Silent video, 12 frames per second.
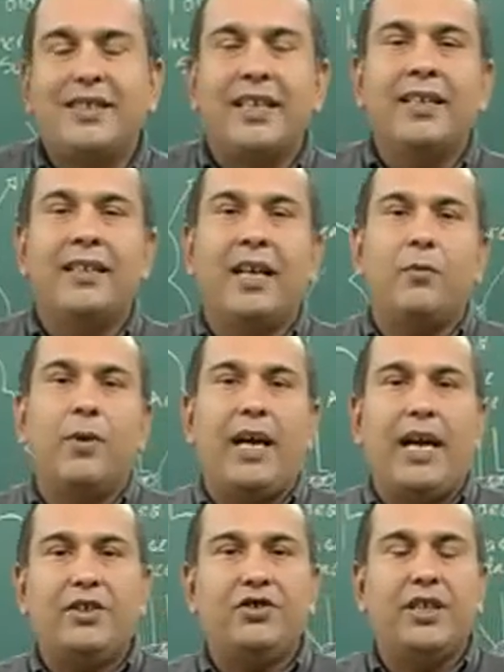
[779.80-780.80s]
think that we're
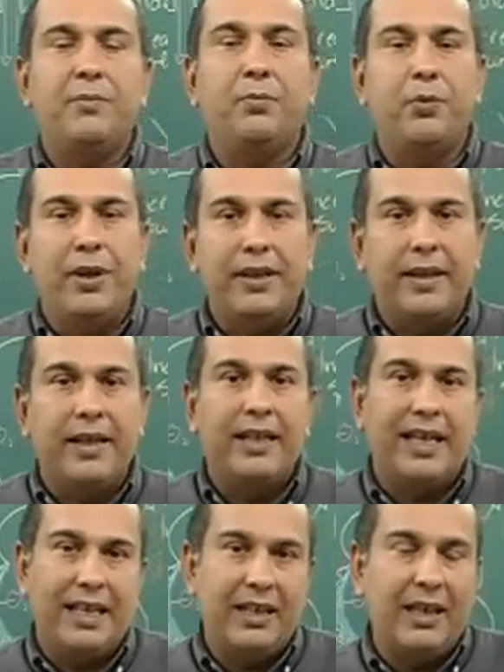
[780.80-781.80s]
actually breathing
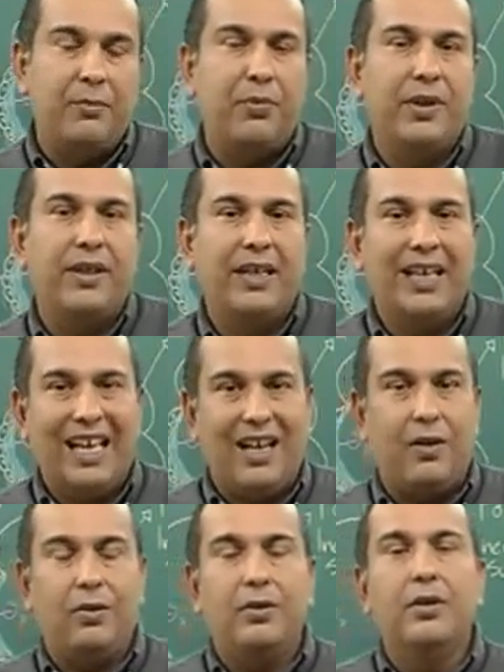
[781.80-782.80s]
in and breathing
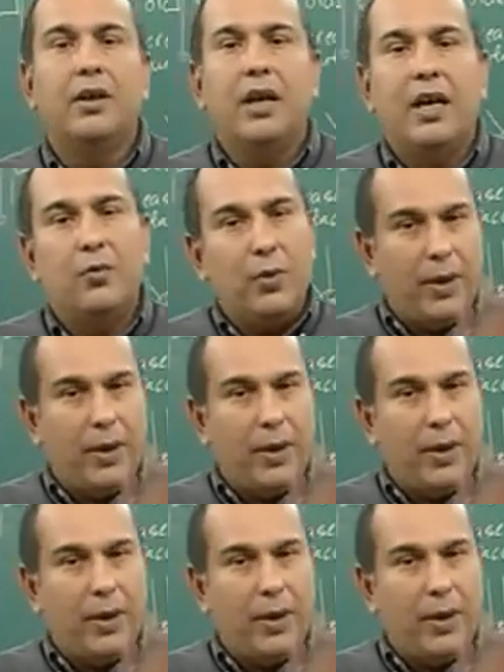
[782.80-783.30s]
out, and we